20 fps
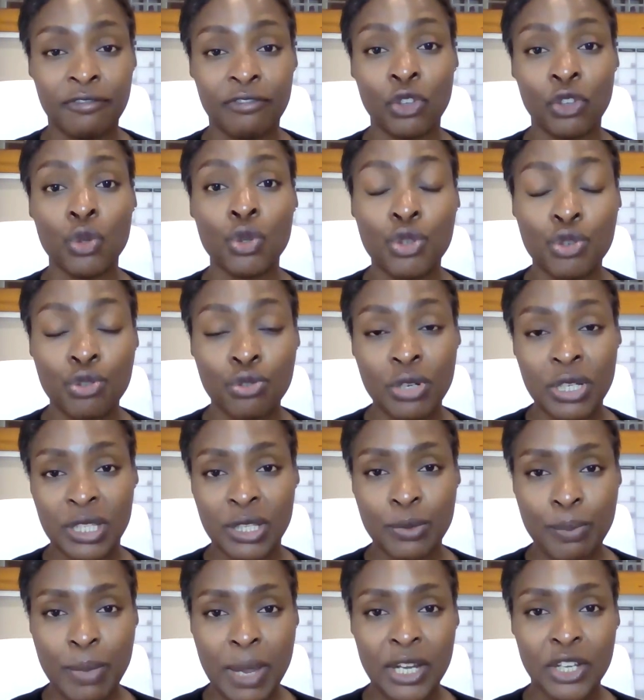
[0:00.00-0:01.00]
viewed
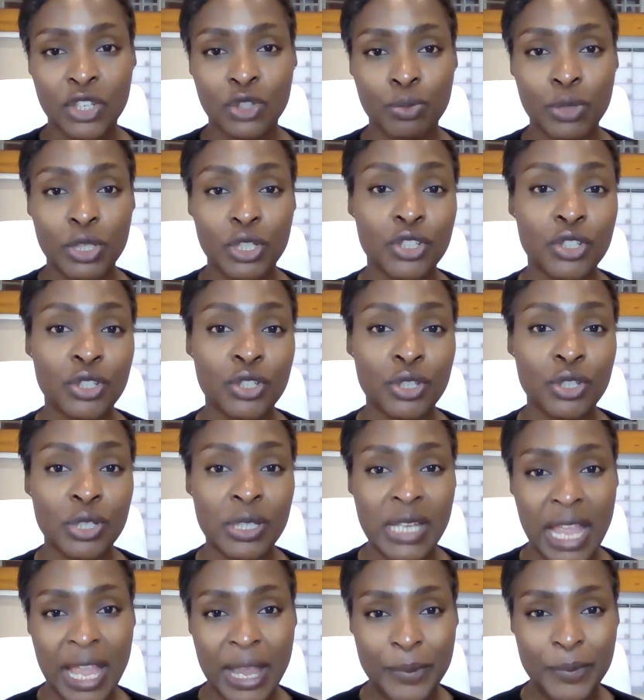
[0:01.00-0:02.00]
risk management
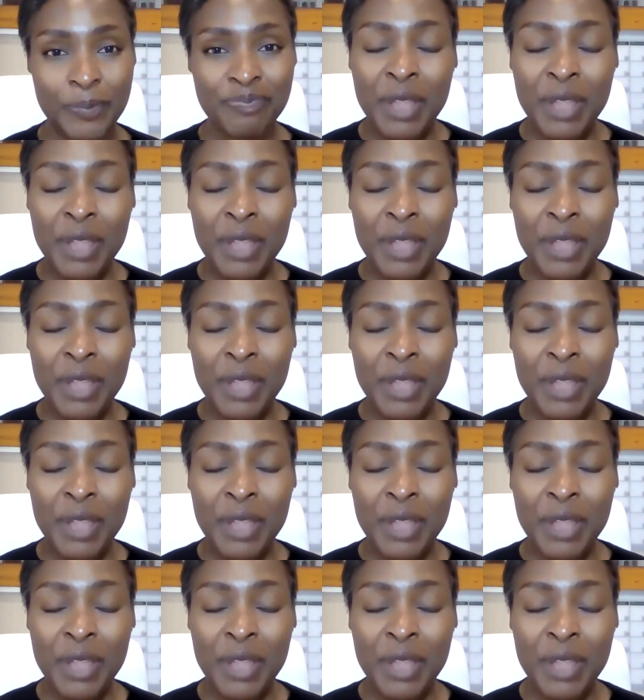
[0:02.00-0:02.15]
today.